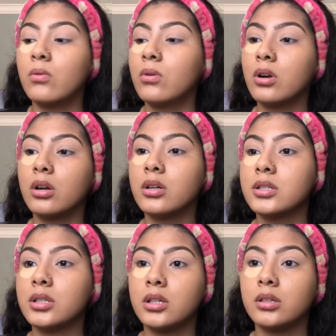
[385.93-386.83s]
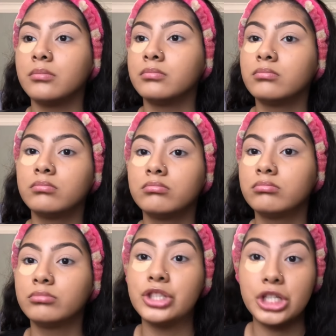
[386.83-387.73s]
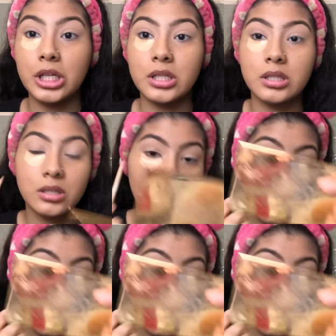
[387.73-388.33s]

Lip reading: or some cheese.